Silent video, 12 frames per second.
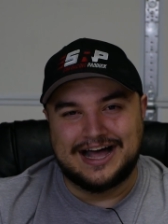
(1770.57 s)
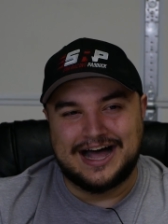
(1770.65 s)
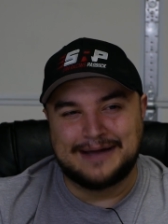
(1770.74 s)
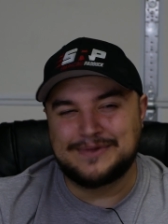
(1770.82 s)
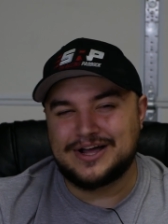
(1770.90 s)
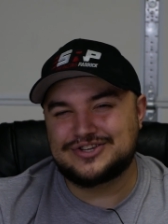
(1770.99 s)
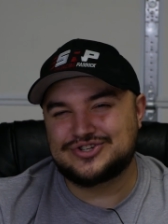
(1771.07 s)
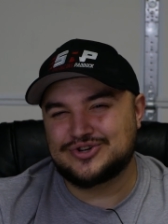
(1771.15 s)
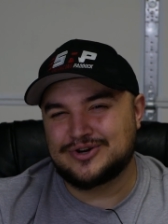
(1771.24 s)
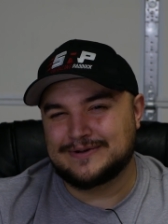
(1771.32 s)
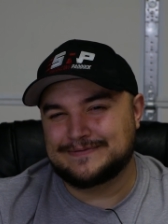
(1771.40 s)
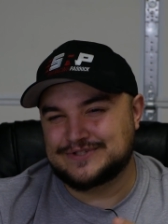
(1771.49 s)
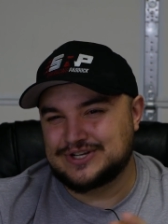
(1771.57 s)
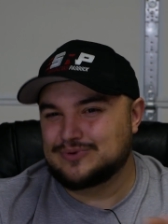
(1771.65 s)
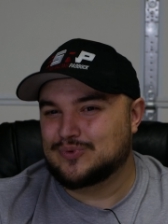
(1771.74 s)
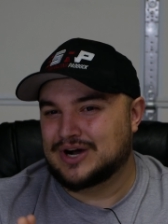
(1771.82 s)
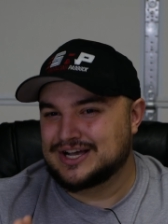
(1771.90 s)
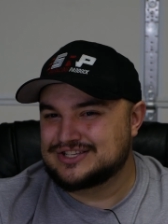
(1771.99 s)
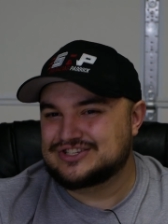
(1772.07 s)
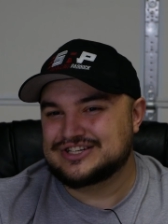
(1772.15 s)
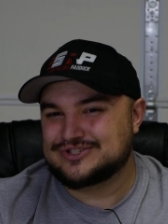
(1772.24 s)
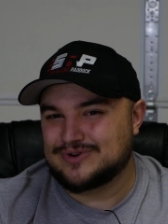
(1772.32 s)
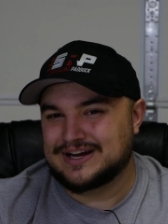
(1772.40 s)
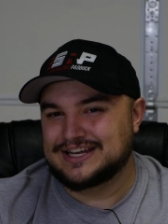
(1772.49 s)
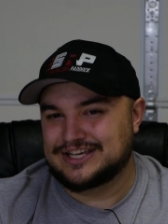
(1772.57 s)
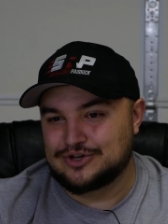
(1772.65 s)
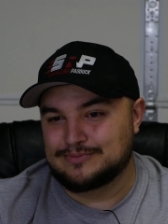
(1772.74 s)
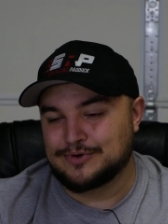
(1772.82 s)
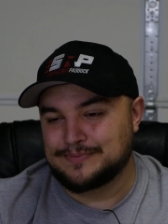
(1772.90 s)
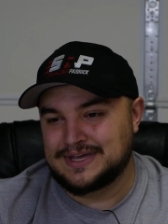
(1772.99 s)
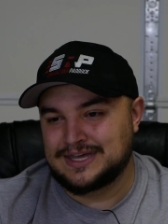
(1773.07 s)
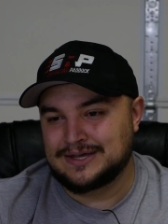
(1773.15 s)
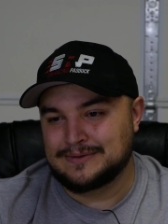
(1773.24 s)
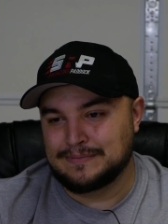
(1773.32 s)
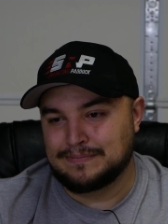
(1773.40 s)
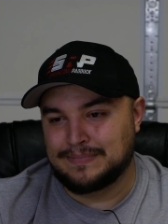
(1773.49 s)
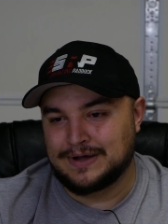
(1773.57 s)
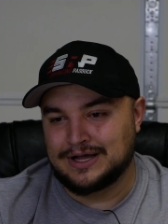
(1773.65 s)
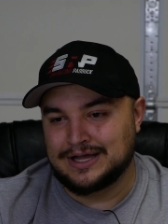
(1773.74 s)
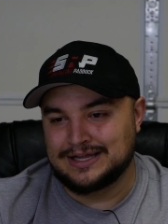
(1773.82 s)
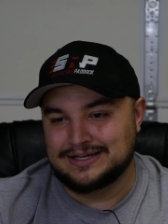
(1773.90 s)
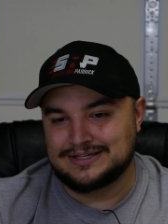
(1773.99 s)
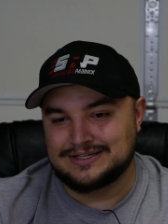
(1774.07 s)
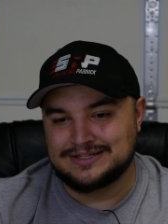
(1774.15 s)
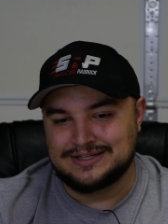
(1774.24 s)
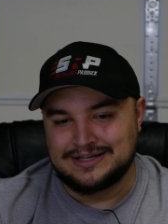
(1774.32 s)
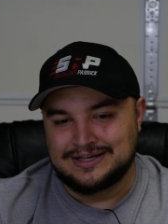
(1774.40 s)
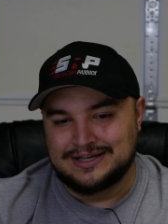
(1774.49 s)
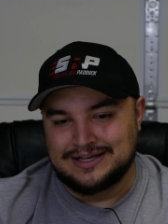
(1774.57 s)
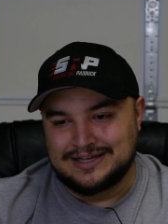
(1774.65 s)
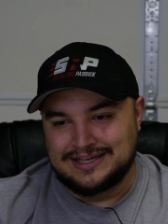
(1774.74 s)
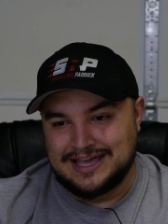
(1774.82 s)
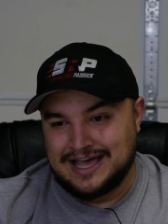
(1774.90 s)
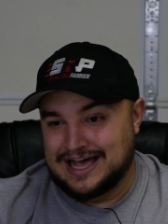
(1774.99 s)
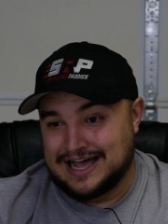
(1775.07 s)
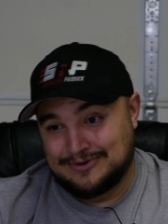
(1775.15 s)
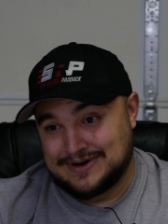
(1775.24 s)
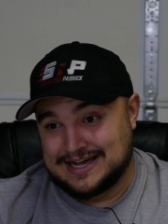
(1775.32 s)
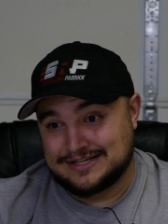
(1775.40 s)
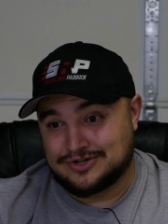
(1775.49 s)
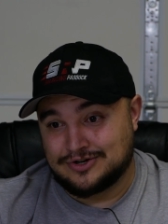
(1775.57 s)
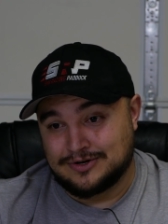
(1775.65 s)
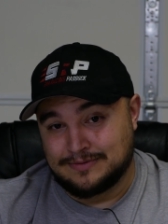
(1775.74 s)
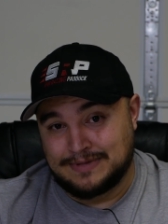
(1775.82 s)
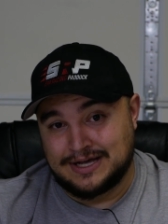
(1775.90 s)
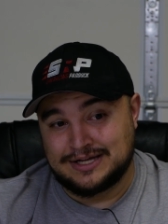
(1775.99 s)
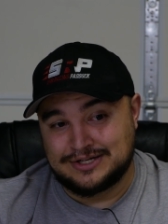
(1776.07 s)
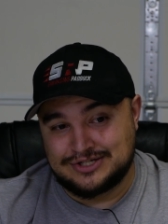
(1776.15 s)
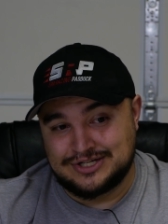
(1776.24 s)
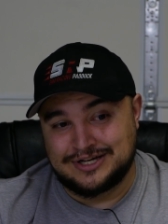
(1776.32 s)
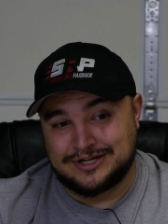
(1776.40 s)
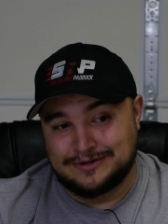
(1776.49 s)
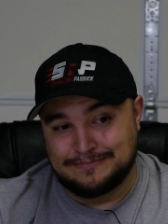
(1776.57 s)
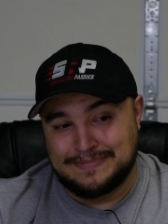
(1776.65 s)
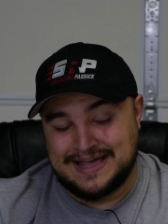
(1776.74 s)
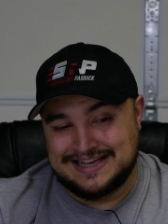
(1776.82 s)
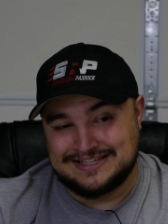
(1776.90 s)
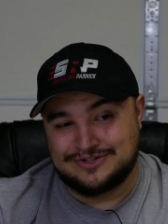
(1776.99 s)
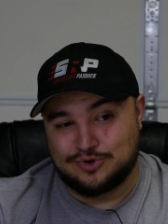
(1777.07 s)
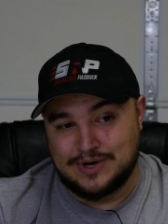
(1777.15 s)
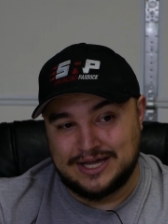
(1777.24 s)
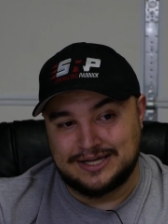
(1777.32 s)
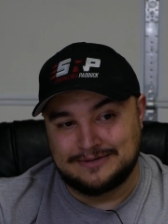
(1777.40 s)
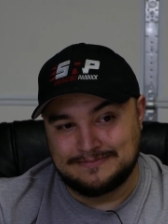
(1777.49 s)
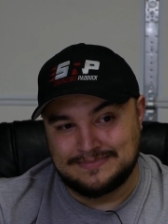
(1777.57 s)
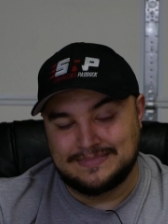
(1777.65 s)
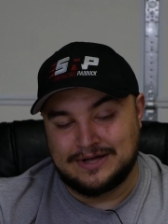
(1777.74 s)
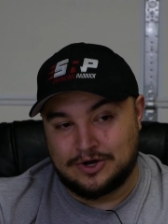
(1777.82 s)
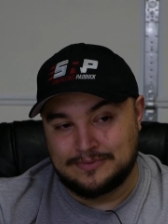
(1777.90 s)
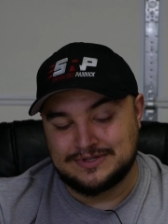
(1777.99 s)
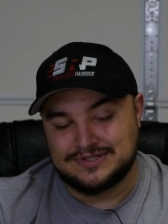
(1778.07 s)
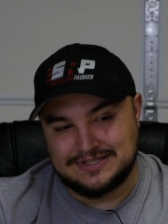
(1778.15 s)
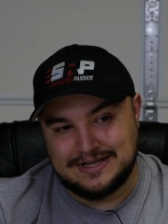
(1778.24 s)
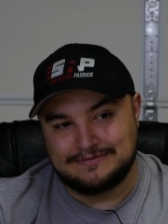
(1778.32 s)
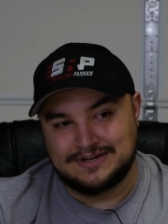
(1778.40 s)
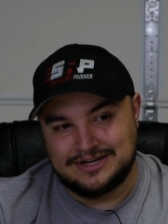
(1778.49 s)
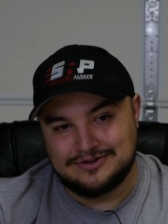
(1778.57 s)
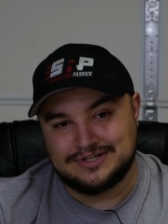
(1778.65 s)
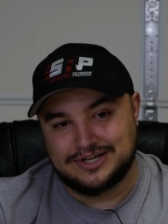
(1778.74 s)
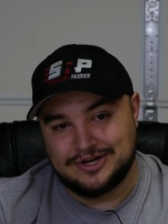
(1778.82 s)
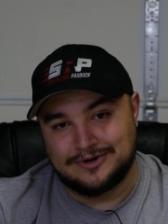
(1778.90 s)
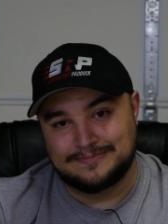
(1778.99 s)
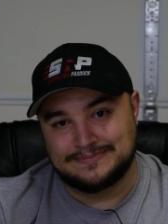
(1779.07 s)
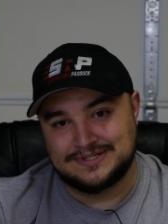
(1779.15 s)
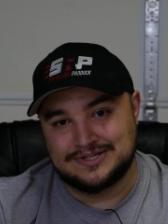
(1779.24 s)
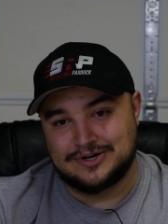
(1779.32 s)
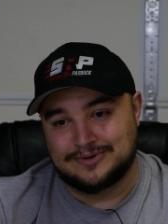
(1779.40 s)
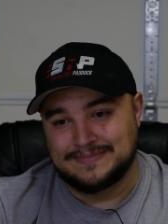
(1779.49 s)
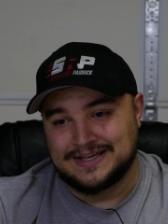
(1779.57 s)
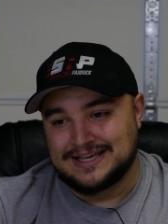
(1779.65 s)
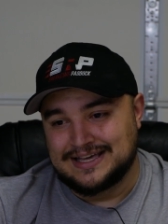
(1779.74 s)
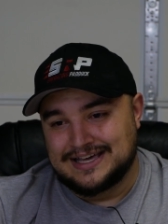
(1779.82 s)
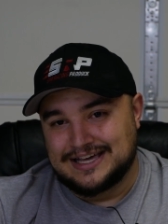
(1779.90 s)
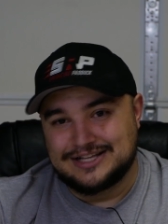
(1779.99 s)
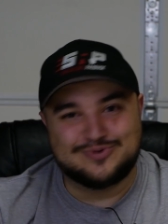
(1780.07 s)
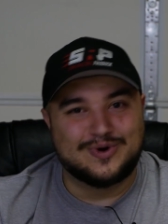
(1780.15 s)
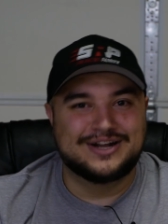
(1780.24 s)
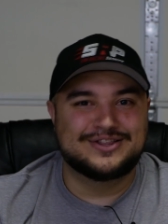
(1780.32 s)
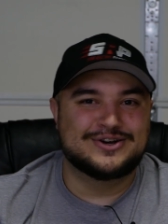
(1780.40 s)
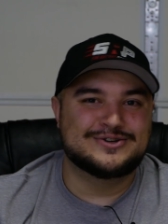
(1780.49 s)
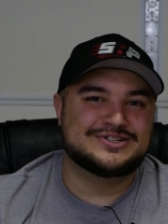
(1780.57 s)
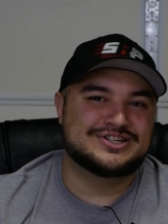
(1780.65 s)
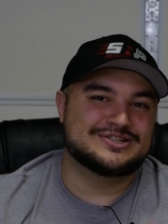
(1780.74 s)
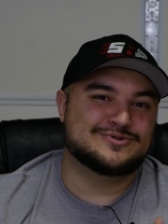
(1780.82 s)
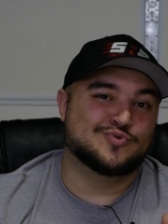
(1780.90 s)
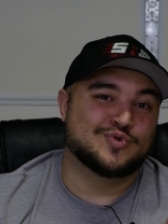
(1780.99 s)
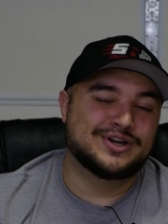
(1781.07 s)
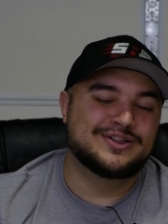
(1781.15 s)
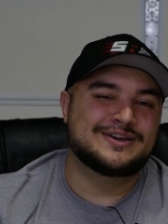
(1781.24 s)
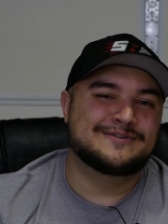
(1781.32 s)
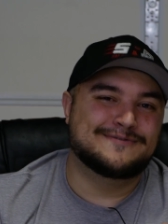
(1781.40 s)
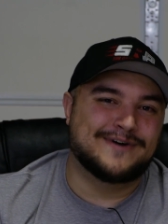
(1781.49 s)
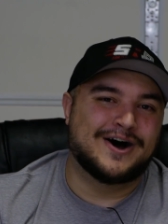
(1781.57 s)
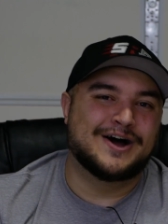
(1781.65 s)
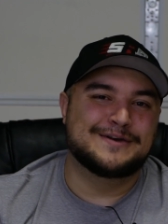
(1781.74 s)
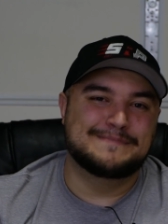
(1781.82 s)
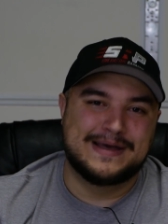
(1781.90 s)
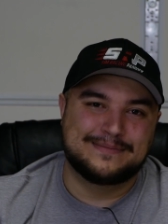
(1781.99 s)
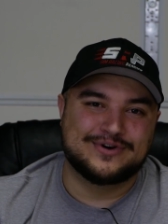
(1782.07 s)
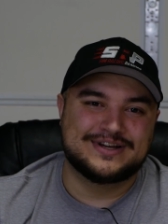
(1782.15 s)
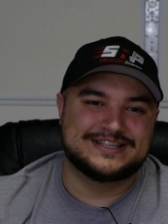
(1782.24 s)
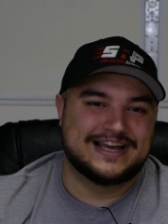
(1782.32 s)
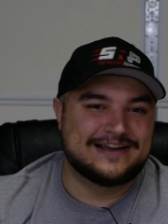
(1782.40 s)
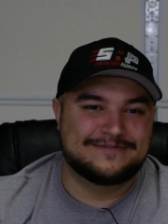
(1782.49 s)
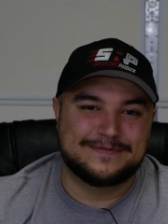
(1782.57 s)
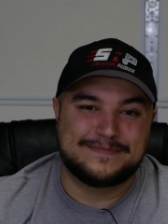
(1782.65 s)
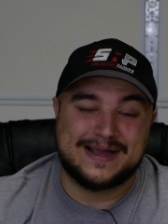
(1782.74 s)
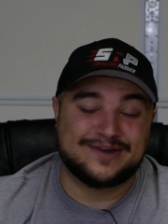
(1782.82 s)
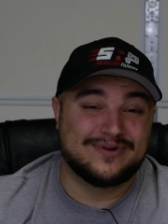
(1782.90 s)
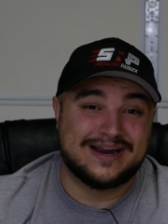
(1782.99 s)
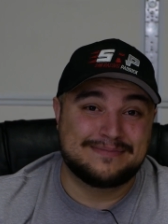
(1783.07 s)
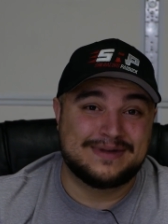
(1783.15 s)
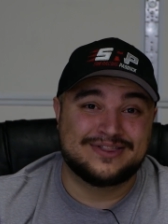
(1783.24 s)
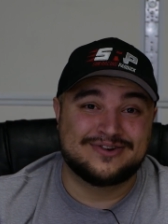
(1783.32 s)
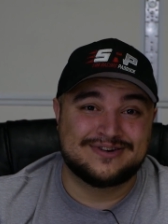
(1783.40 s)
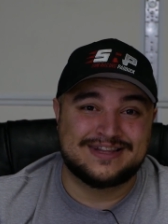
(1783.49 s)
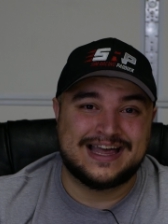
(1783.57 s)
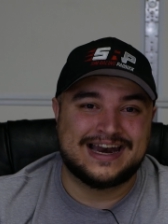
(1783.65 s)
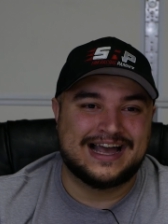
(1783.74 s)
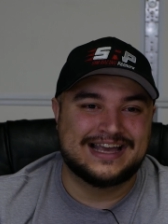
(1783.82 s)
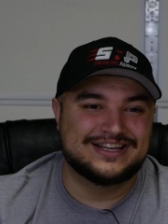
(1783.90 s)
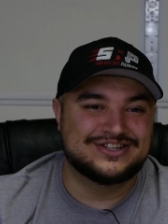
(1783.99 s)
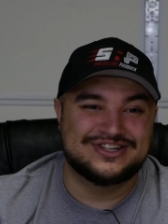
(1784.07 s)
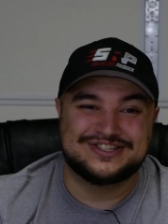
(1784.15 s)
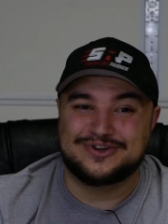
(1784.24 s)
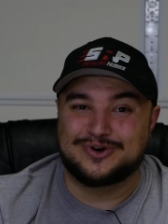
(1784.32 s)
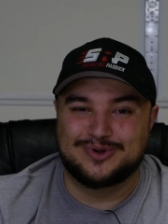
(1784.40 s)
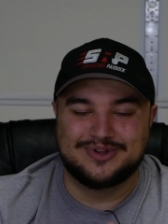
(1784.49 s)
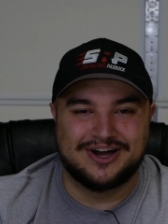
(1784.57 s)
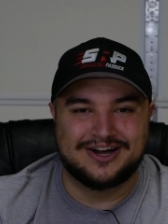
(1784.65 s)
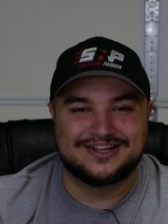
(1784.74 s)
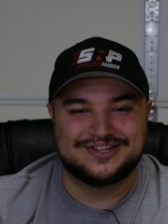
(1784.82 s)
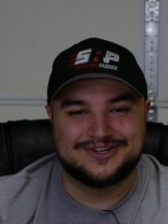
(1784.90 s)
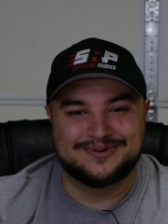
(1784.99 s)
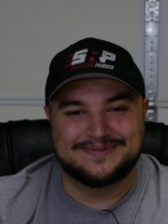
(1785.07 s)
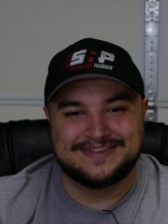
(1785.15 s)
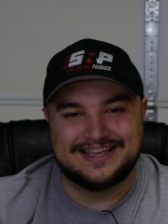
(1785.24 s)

I'm not sure if she was just trying to humor me, but yeah, I would ask her, but she passed away almost seven years ago. So it's one of those just really fond memories I have of my grandmother that I can just hold on to.